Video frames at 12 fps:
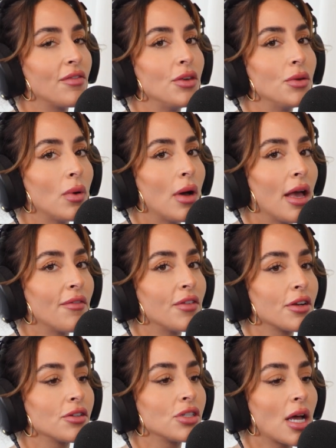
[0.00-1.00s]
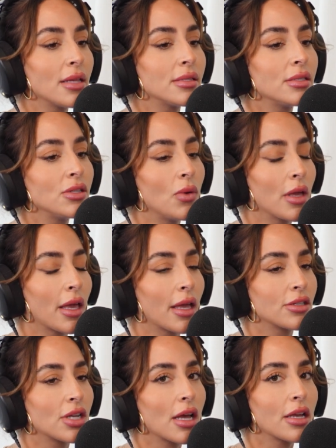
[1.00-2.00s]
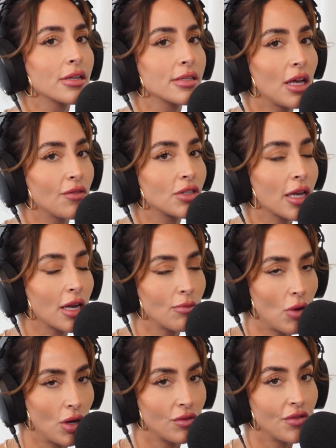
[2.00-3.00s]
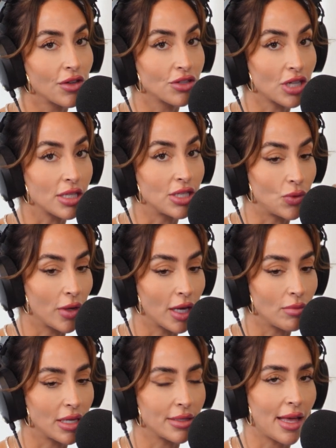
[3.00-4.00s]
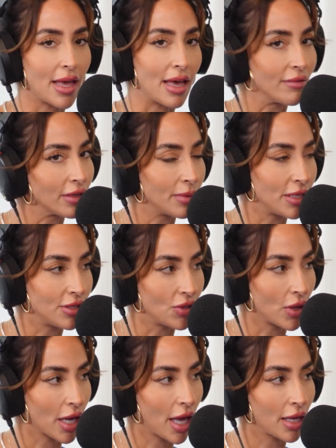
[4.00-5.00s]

But if you're just doing it, check yourself, check your motive. If you're just doing it because everybody's doing it.